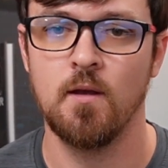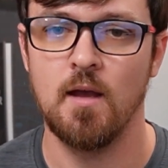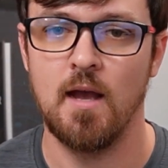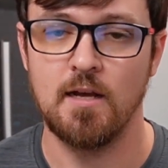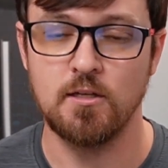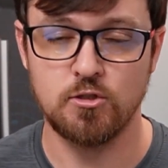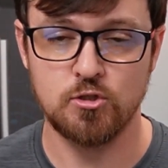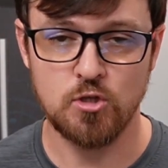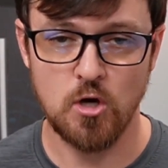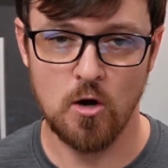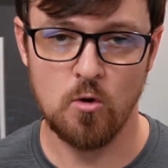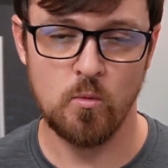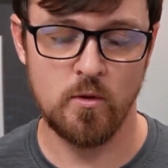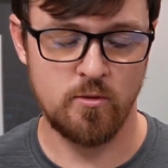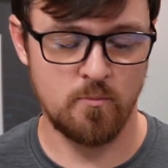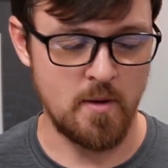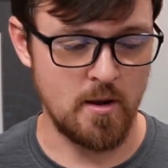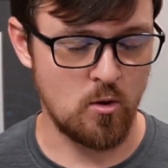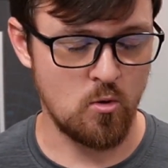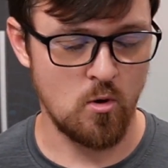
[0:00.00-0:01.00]
I start
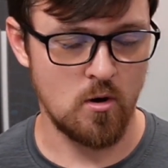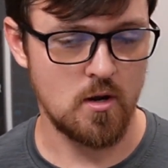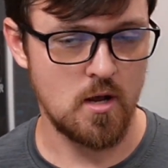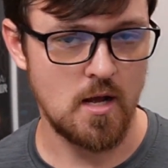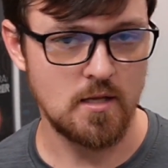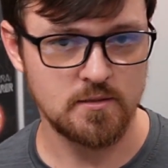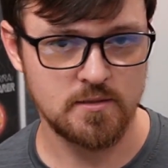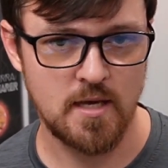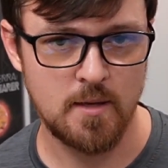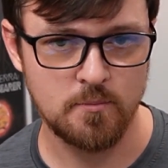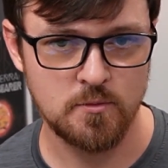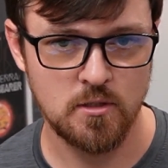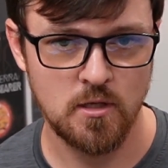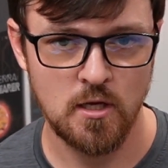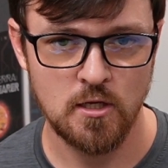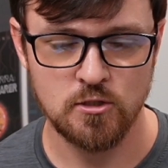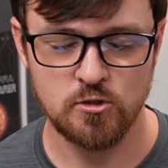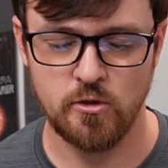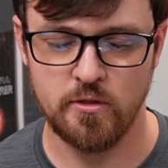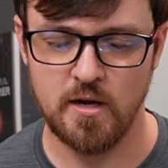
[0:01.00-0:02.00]
with my core concept
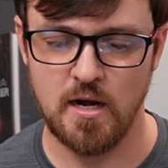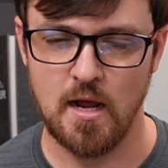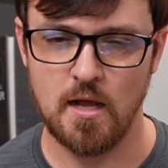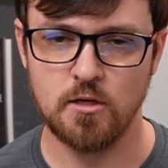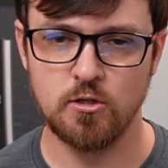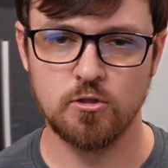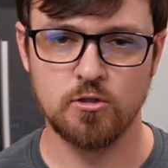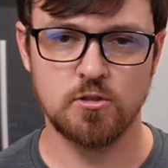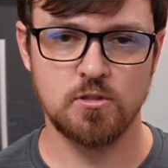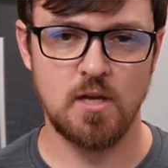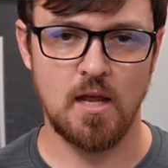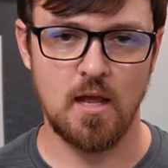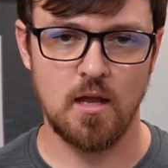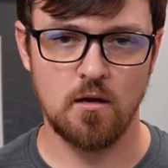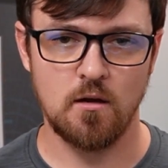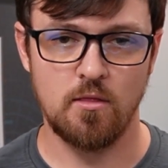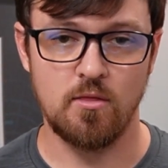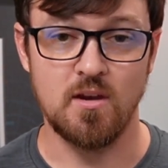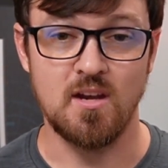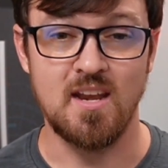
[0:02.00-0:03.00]
so that I
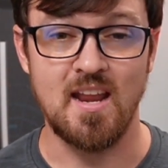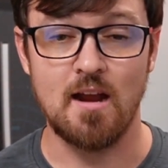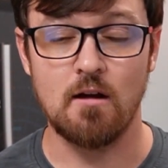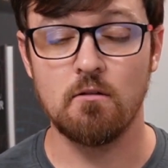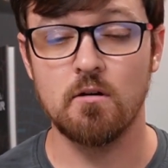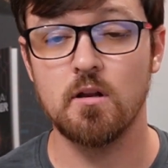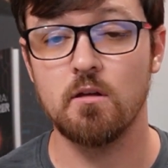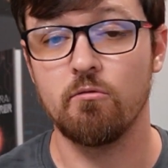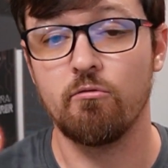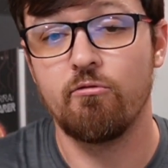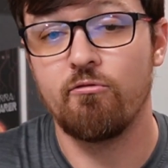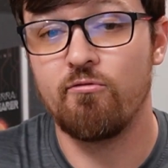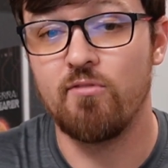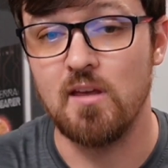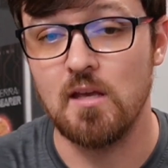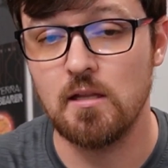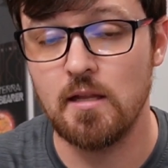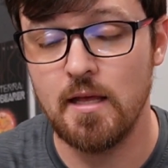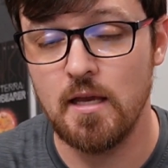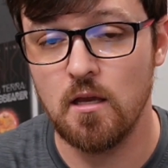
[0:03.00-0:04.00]
understand the narrative
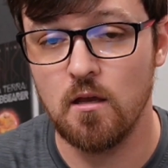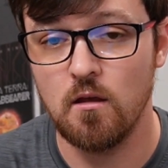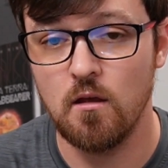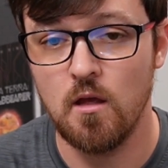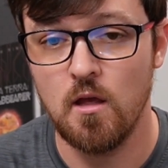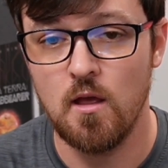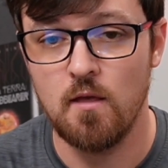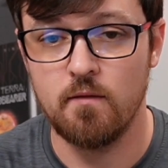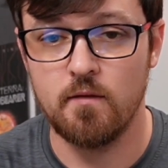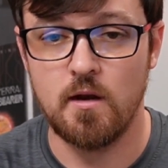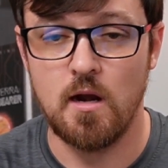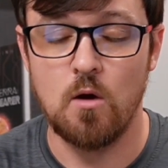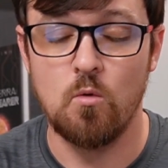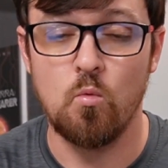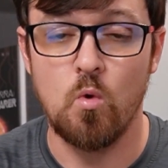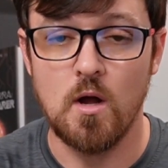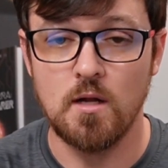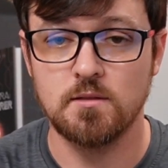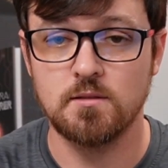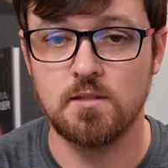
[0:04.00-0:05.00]
feeling that I
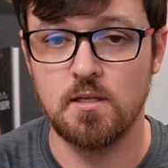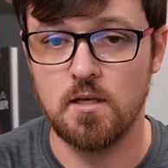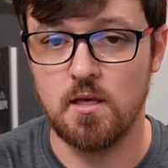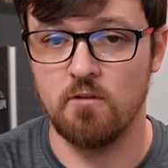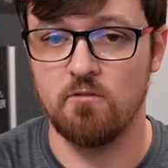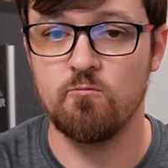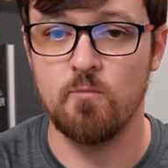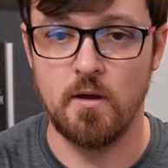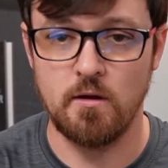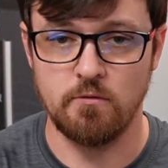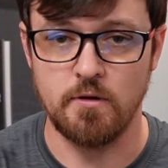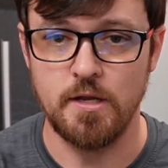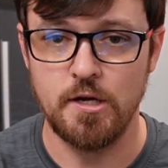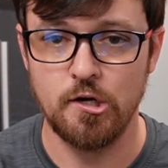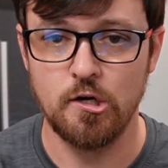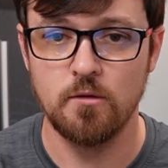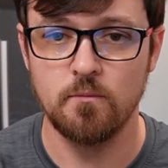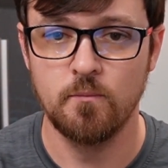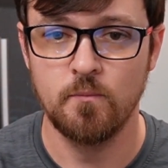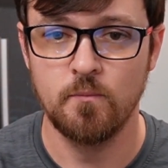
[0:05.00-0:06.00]
want to give my
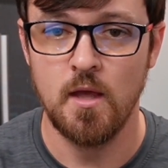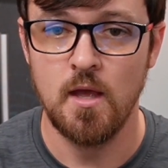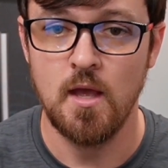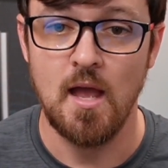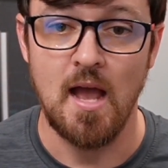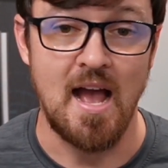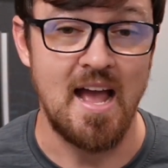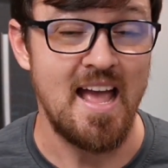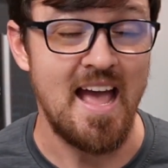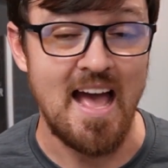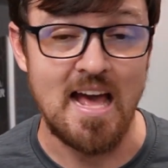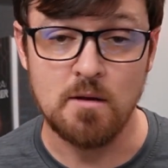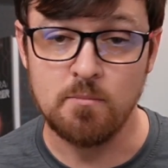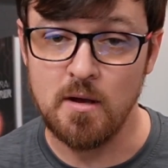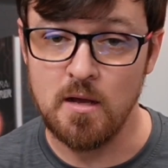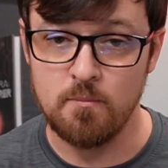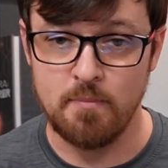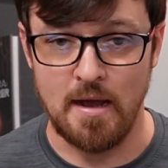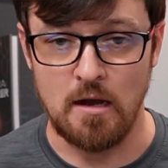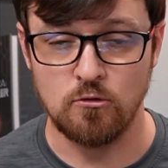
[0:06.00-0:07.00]
reader. I add
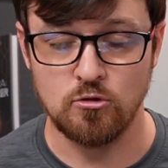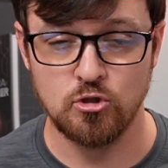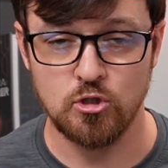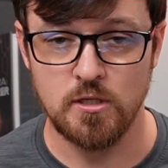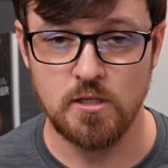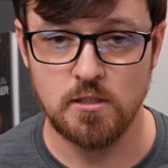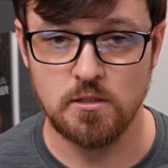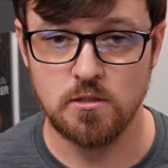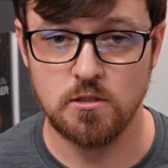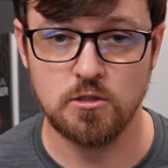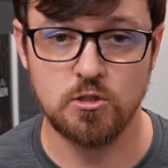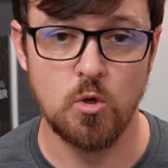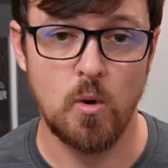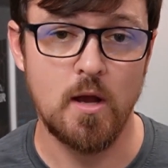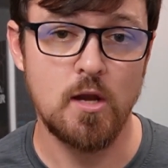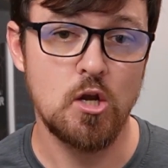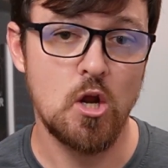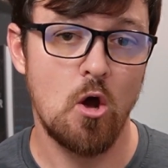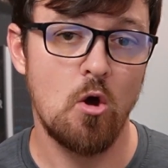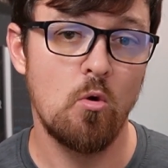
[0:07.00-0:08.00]
my boundaries so I
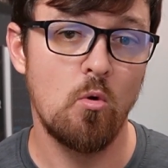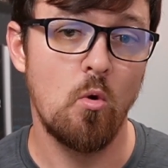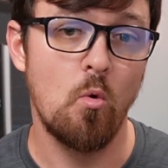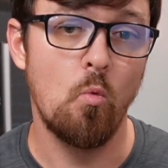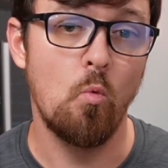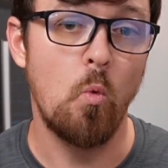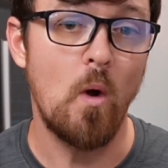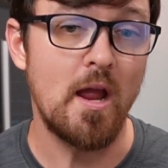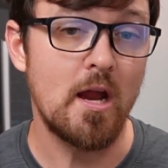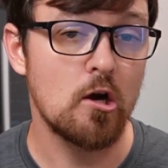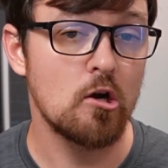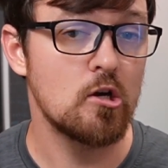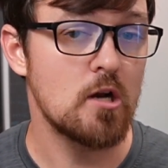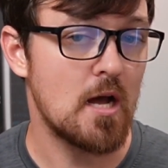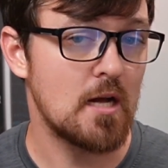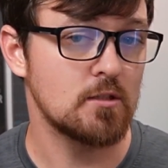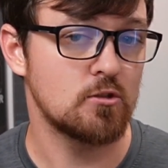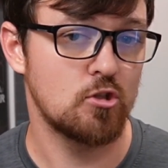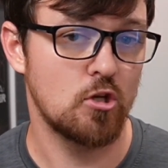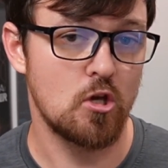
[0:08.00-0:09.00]
know where
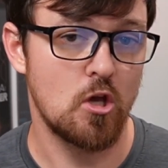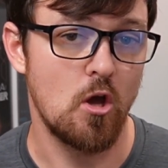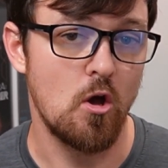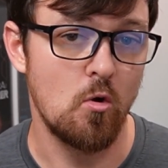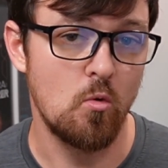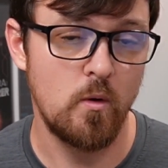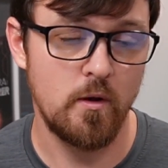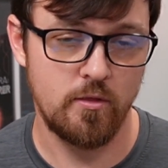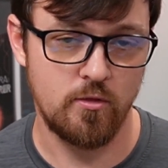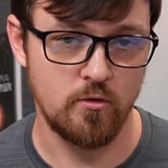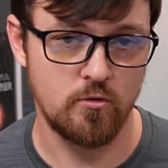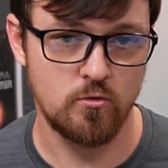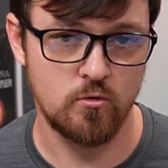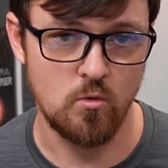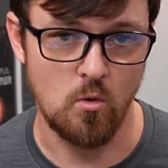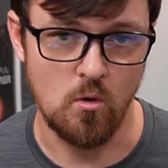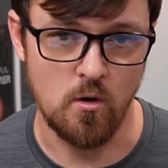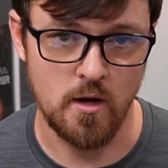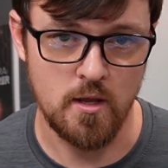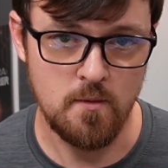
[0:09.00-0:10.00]
not to go with the
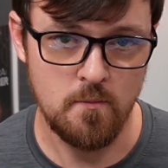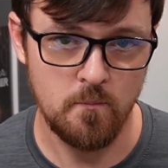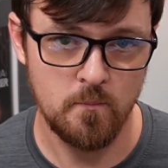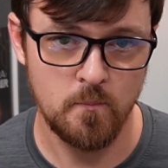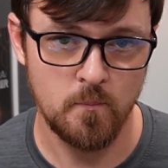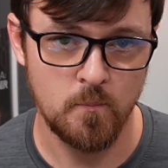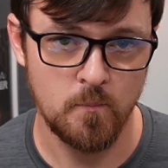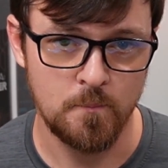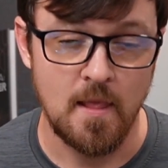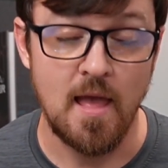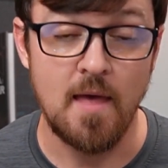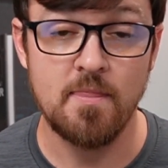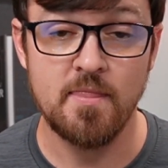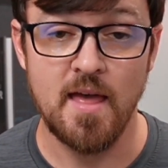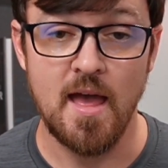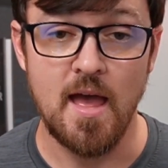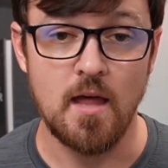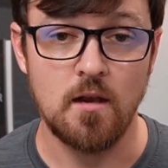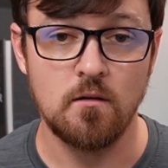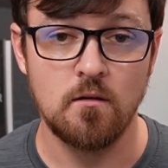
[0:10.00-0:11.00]
story. And
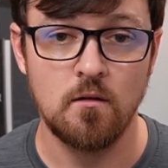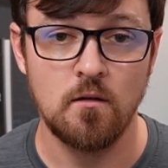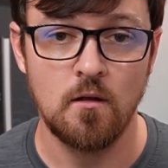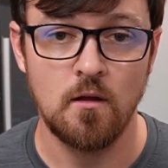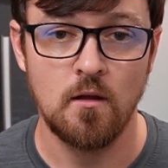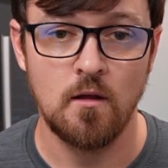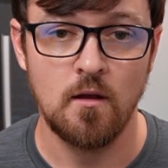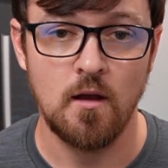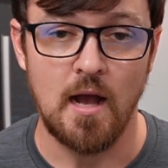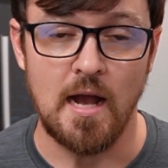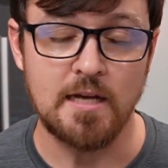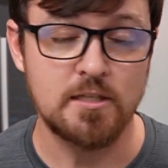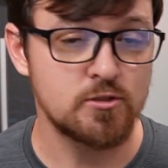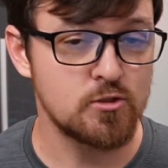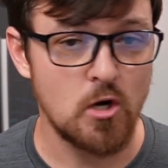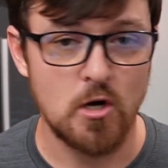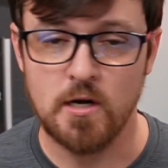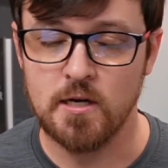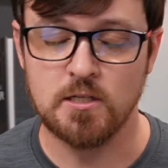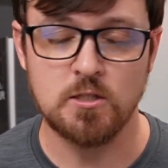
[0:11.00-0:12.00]
then I
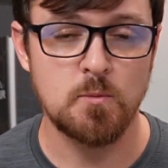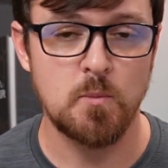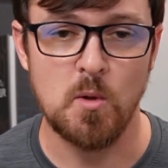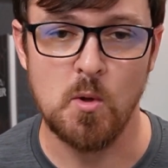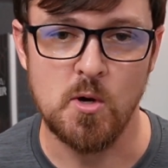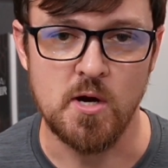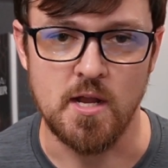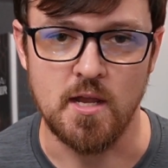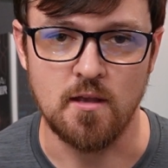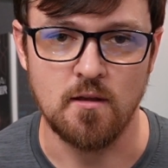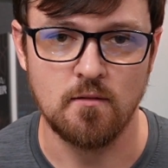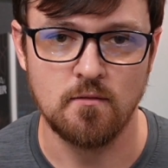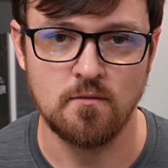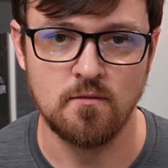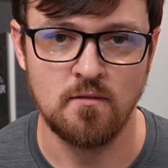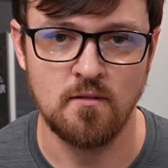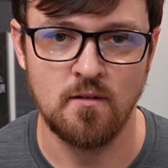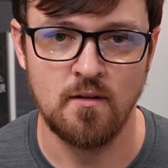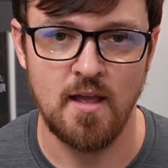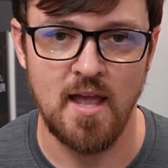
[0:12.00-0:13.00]
start exploring,
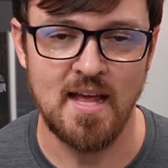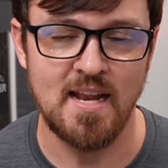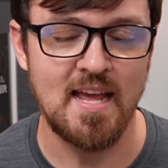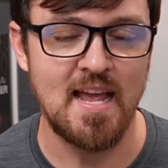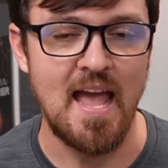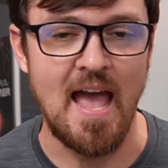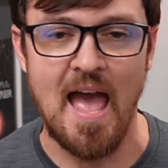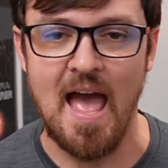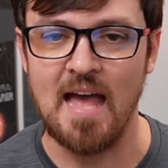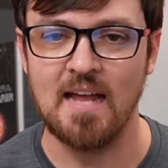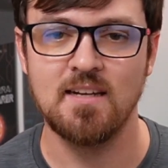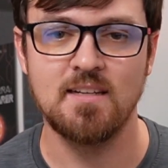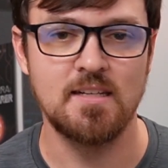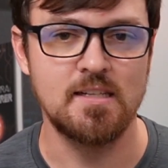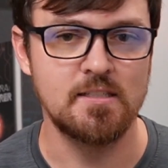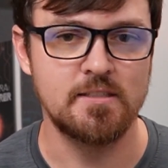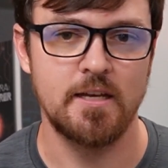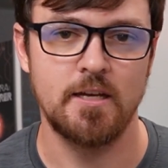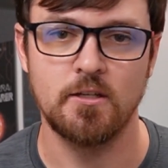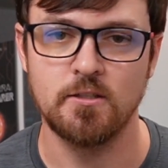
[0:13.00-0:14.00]
and I add
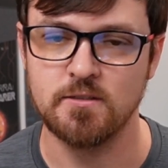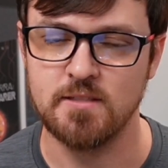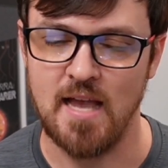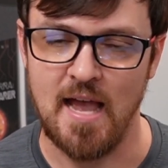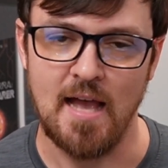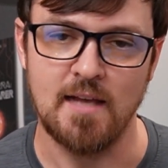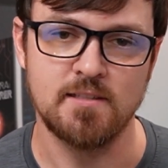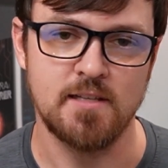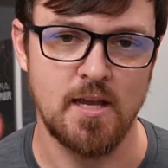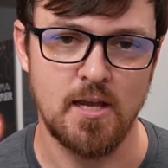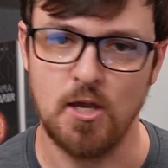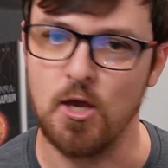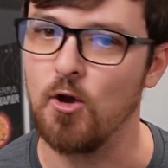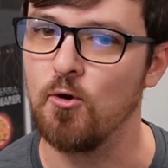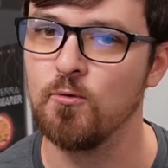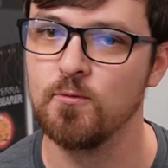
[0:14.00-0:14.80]
details as I go.